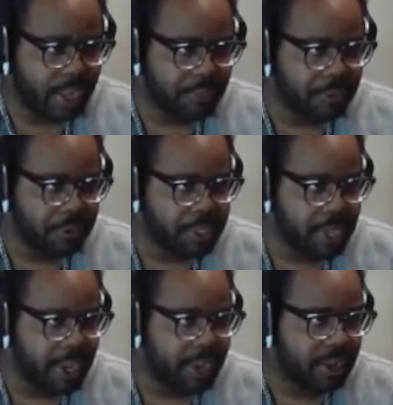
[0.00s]
if you
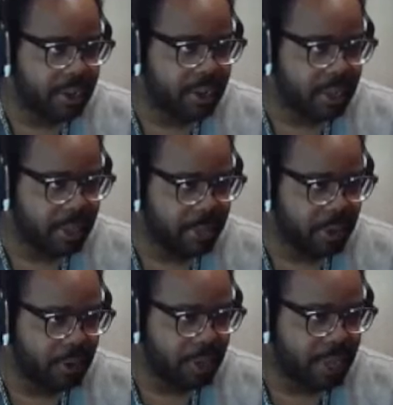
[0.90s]
stand in the
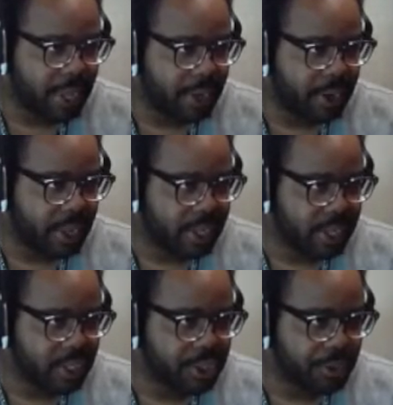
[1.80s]
middle and let
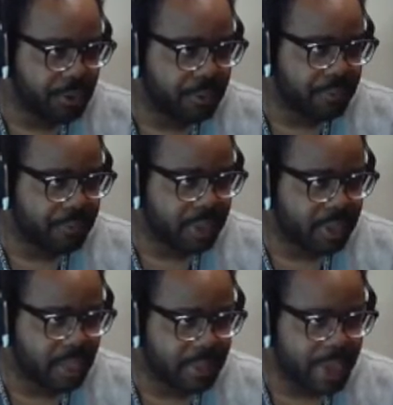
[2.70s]
Cudgel
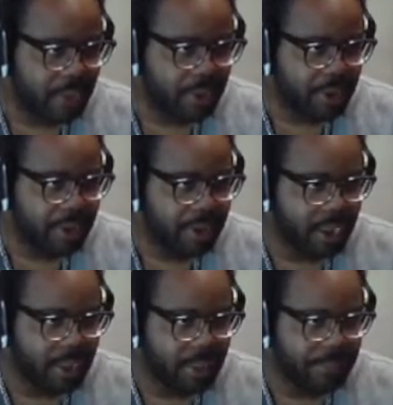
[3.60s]
come
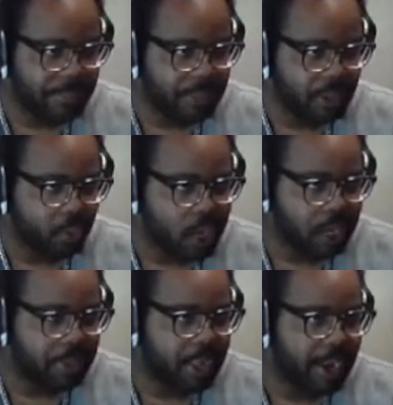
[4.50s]
down, you can
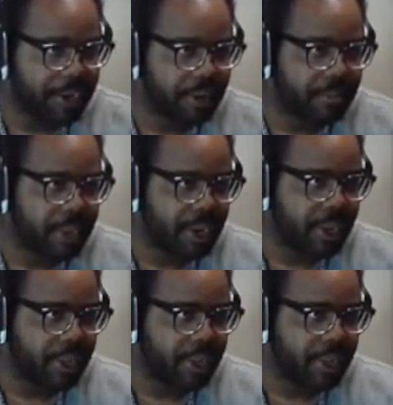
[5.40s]
walk behind him and